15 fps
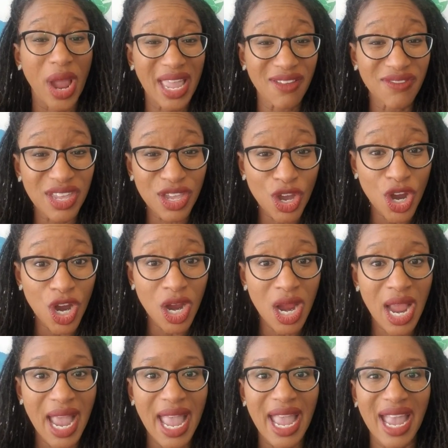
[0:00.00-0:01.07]

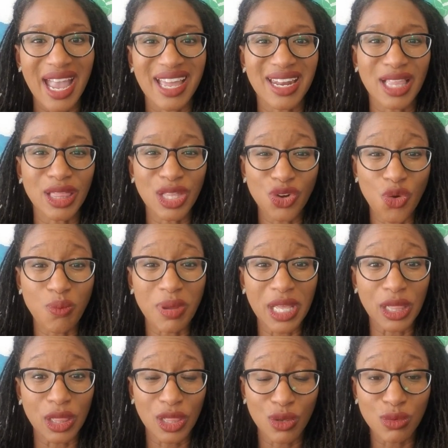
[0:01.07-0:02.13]
wavier and a little
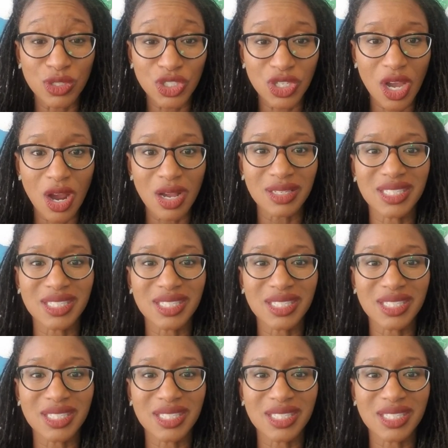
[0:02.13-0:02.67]
bit looser.